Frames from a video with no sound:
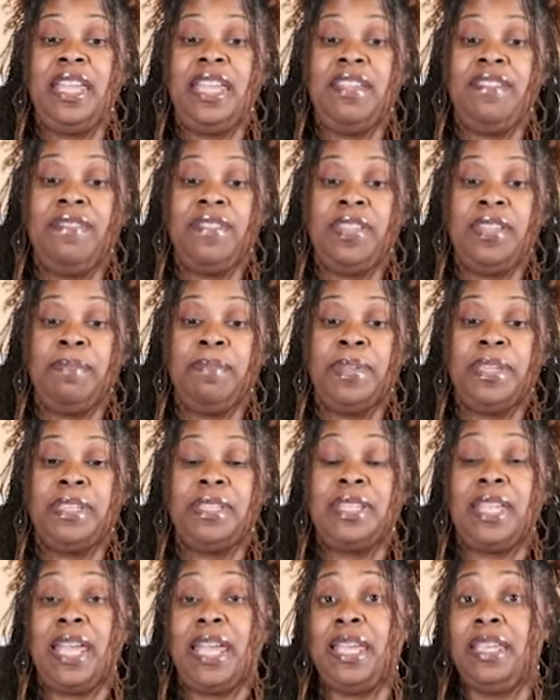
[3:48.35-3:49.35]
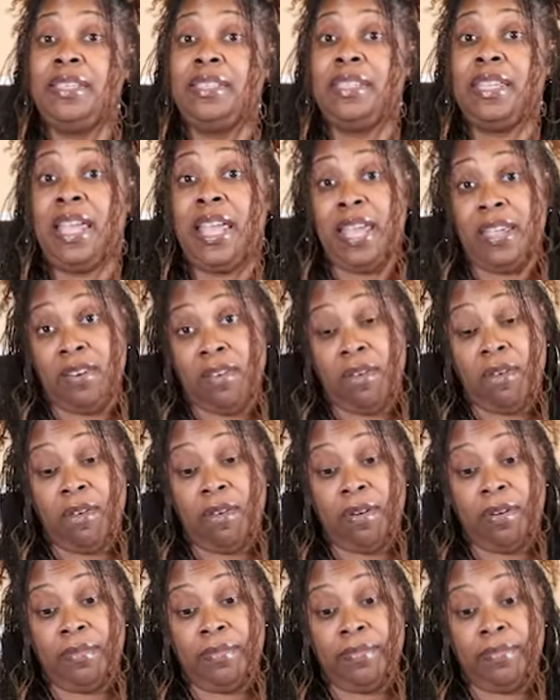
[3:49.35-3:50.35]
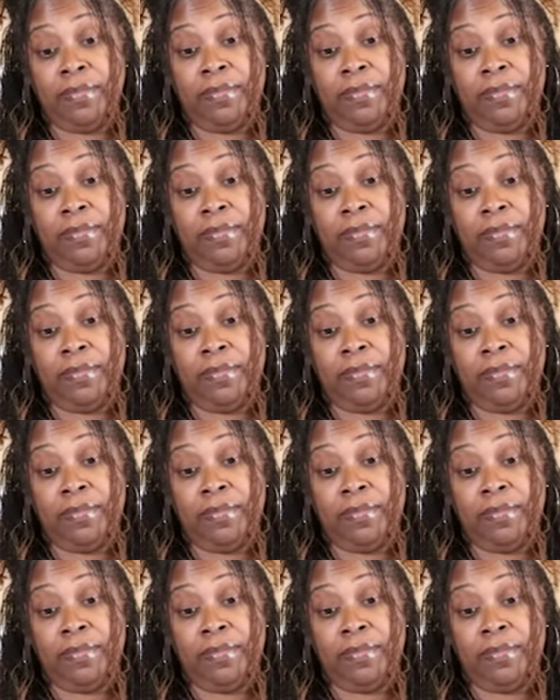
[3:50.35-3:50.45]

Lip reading: even mistakes and harm.